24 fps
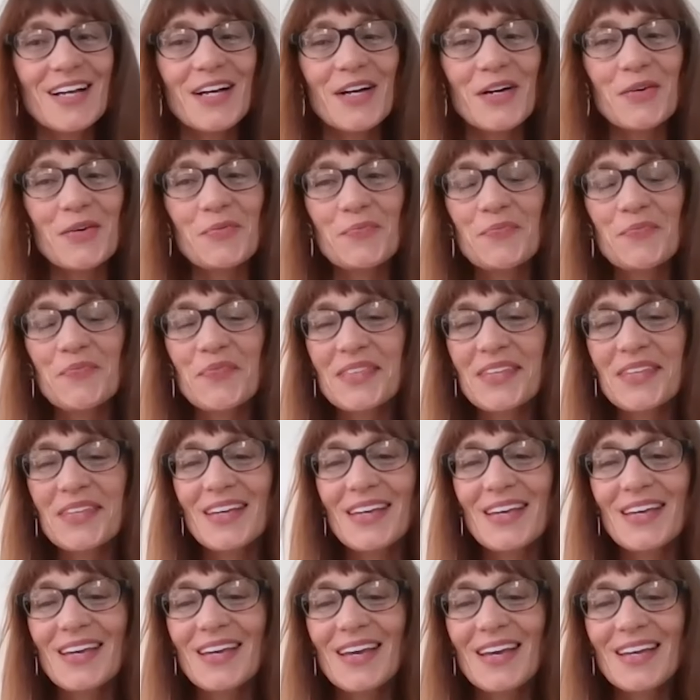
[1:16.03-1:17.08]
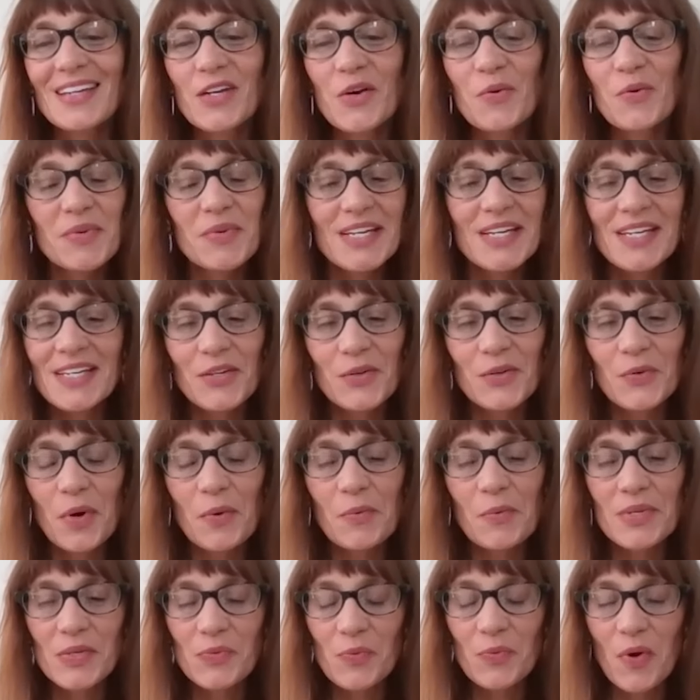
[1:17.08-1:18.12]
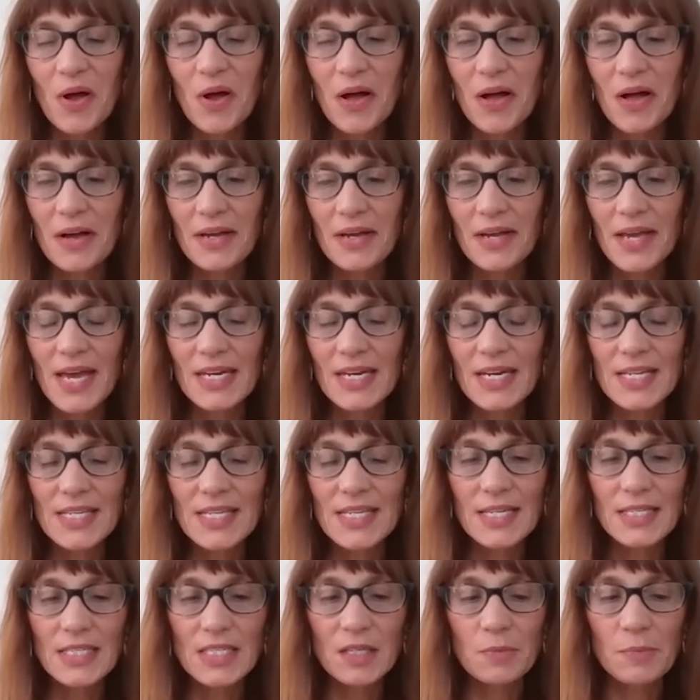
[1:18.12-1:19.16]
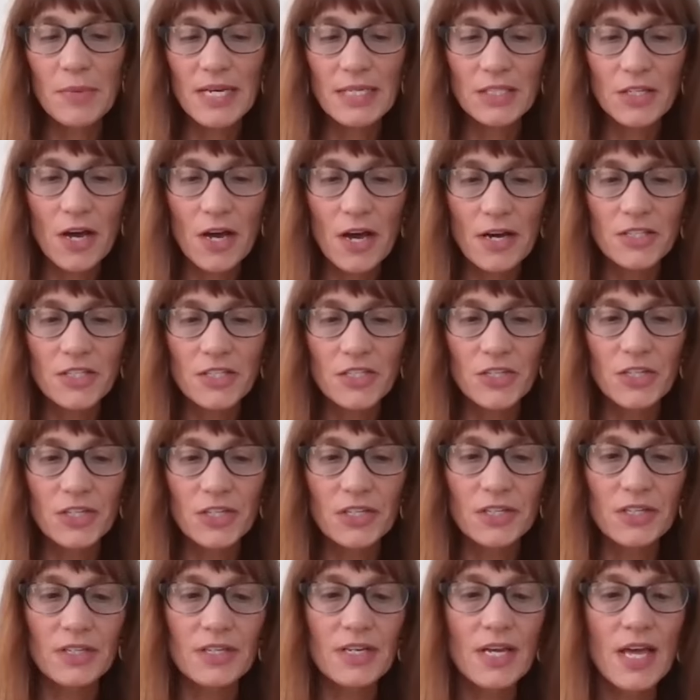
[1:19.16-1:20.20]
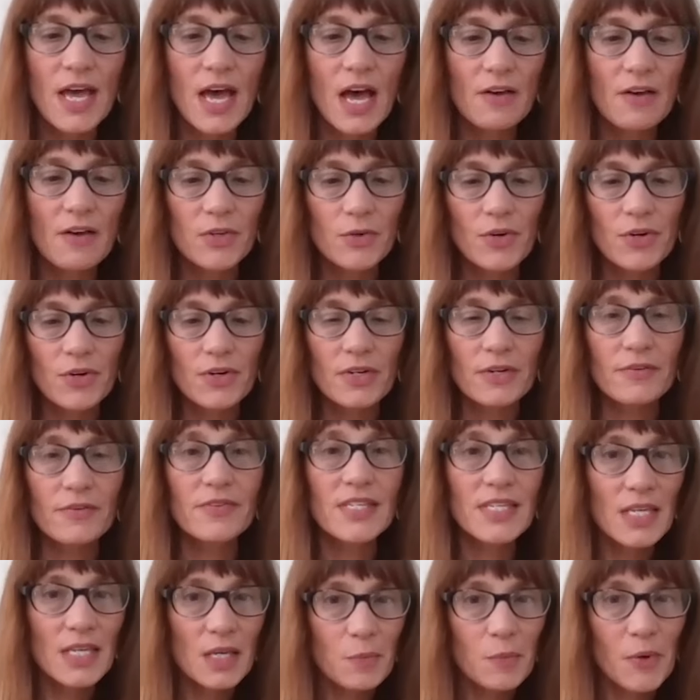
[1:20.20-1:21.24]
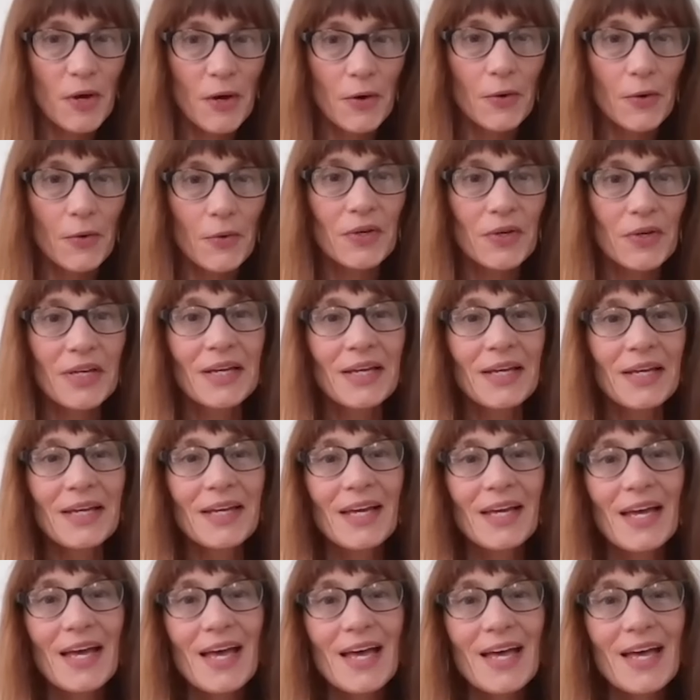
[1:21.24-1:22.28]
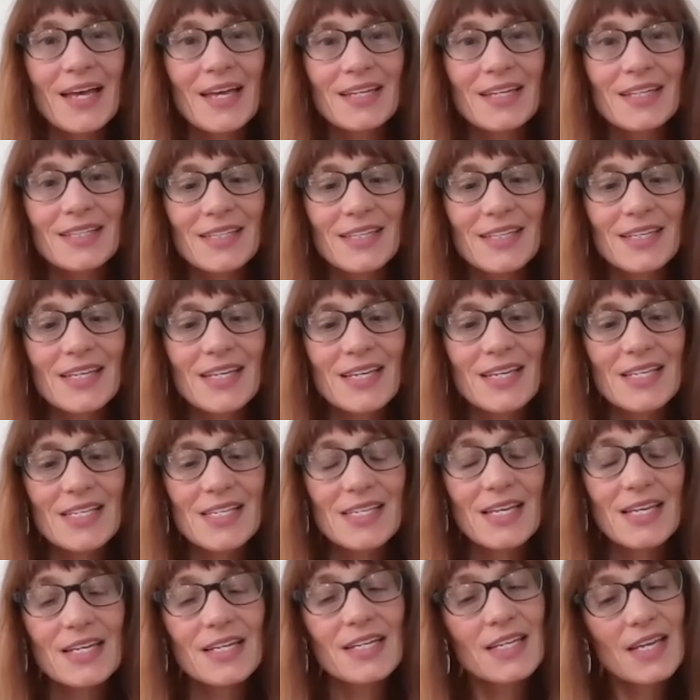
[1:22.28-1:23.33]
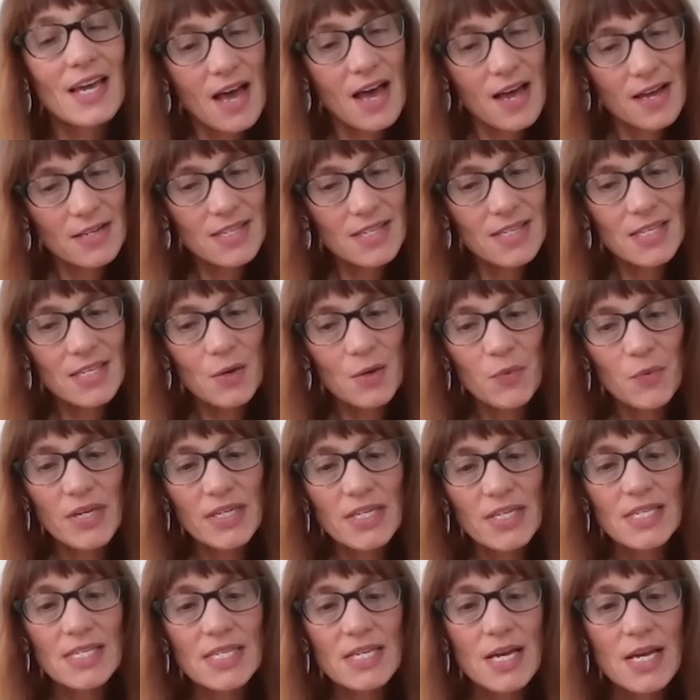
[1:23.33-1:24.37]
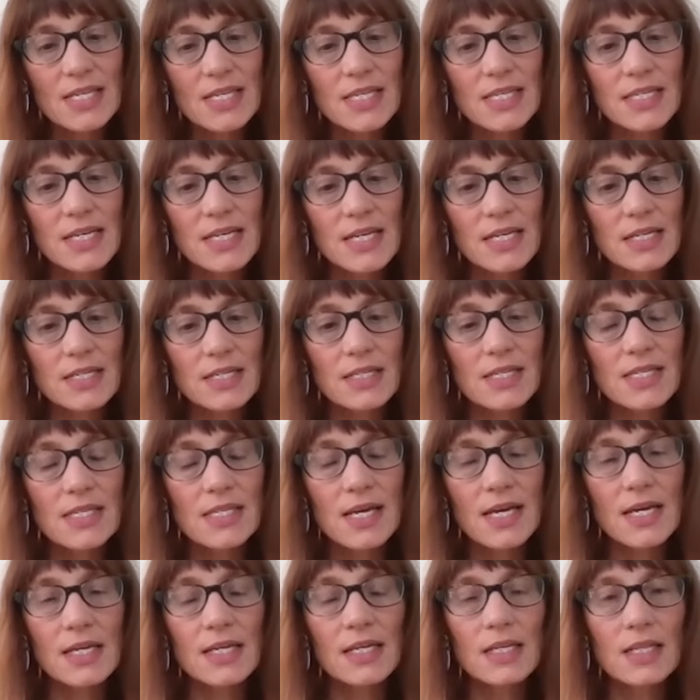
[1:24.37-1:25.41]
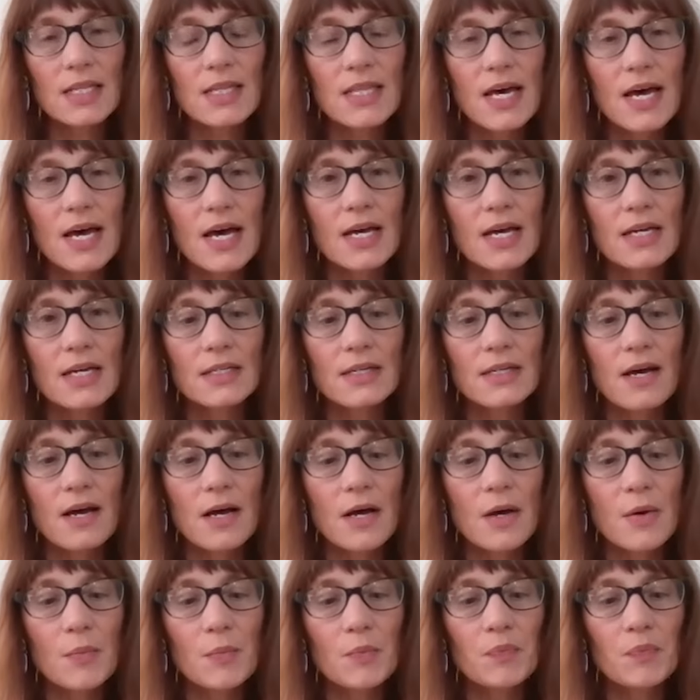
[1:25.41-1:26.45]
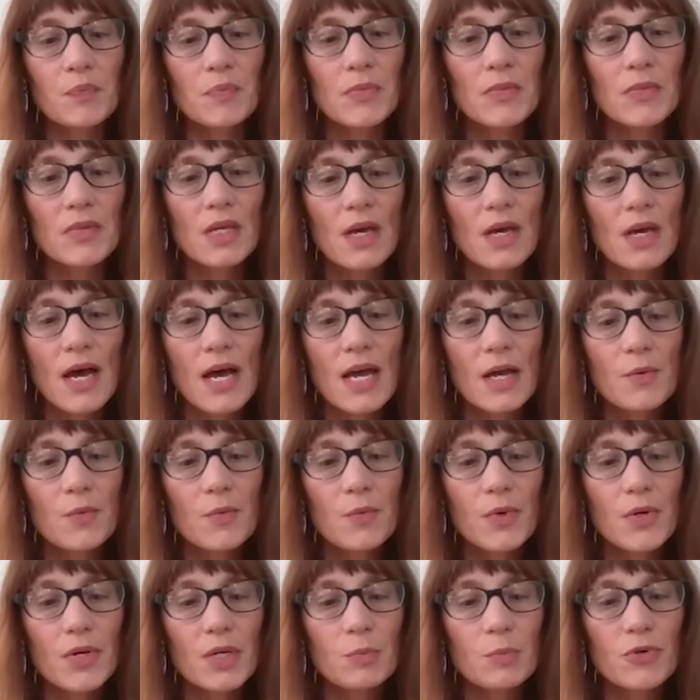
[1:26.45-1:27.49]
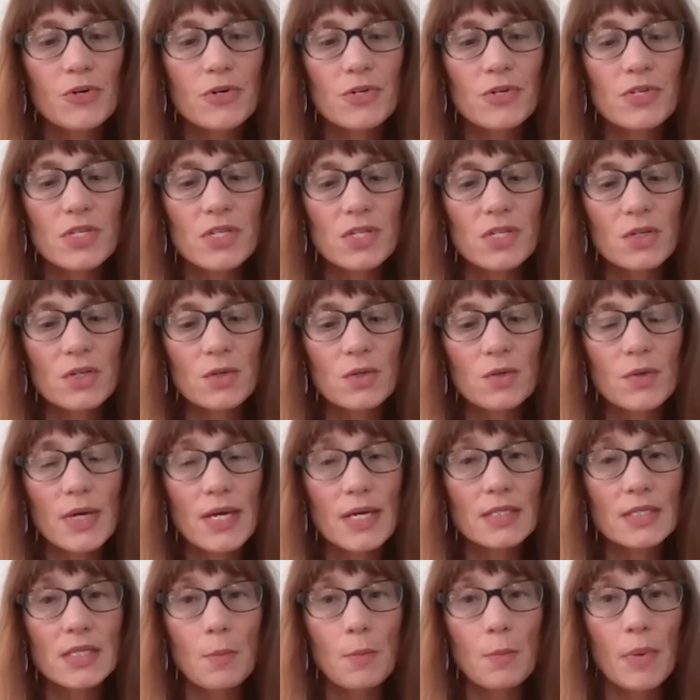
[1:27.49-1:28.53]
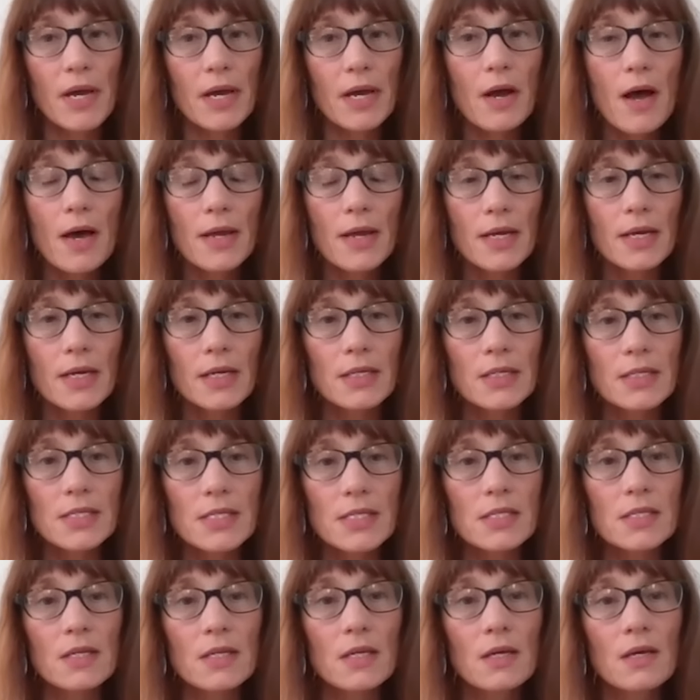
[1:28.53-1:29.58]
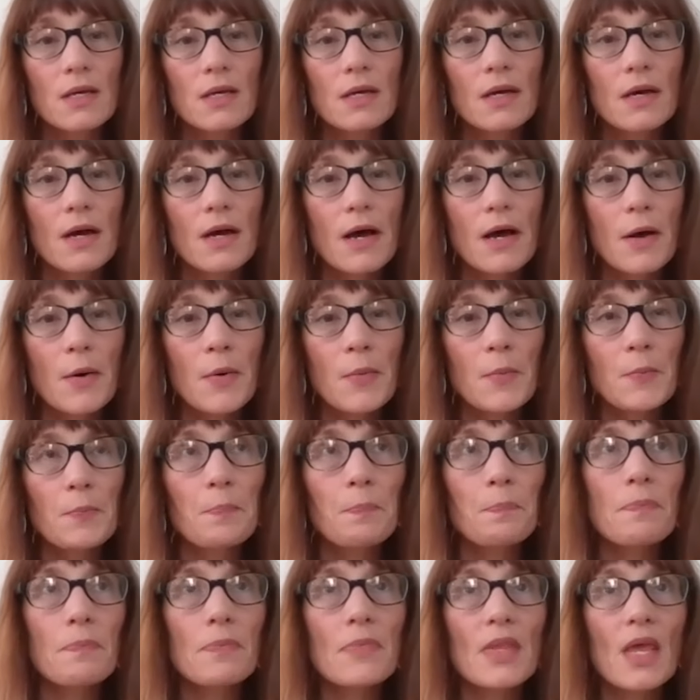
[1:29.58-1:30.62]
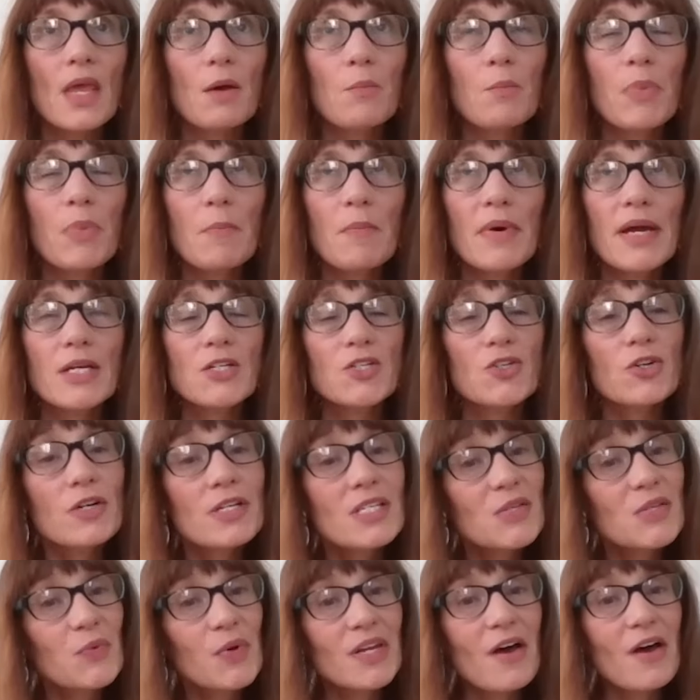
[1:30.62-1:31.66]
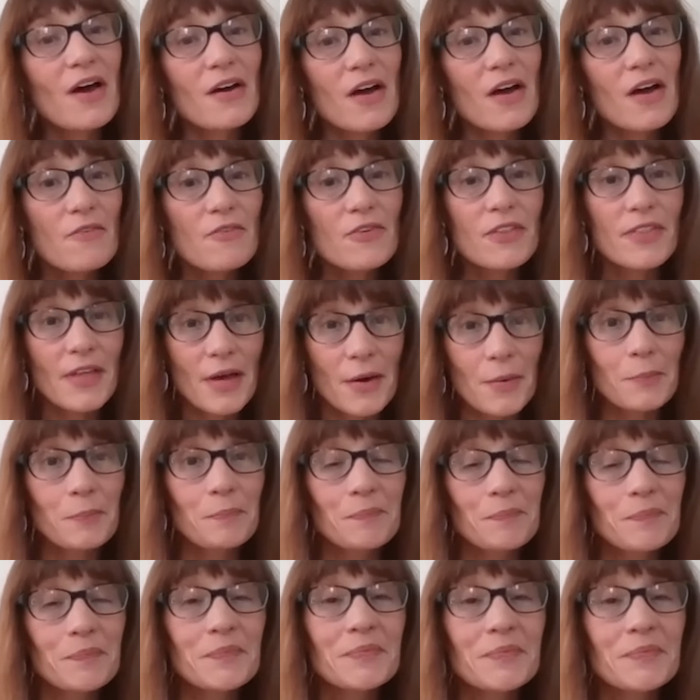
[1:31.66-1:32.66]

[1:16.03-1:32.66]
um, nobody knew what was wrong. And I said to my doctor, Have you heard of SIBO? And he said yes. And we discussed it and decided that um, I would pursue antibiotics, um, but my insurance would not cover them.